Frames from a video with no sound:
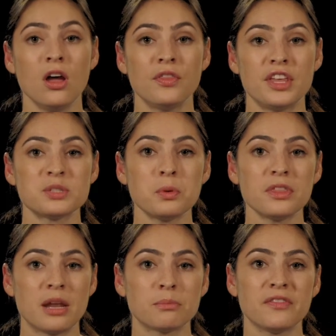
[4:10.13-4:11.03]
This will
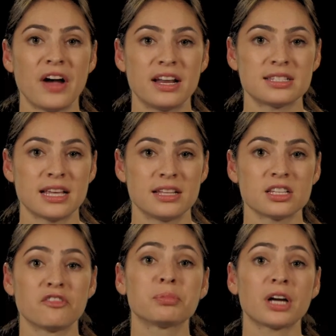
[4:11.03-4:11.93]
then provide a sense
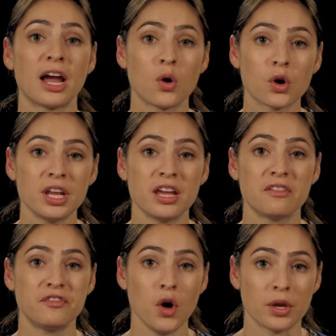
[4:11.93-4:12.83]
of priority
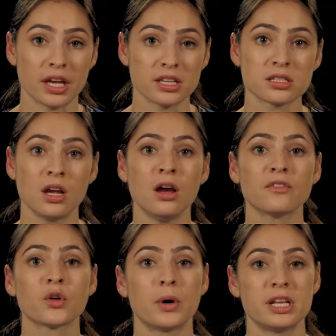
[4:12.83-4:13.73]
and focus
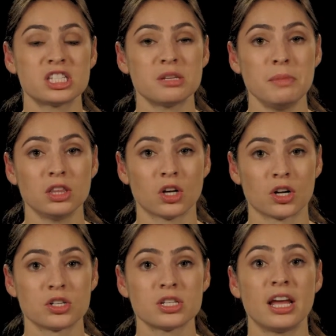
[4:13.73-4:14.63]
for what is to be
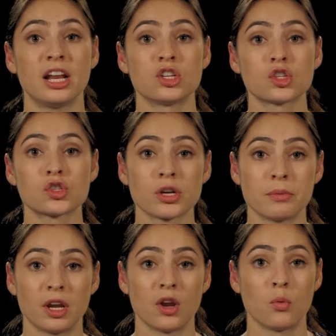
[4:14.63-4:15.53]
learned in a
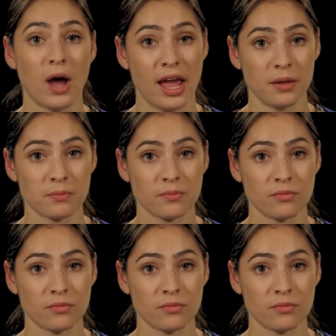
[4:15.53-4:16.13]
distributed way.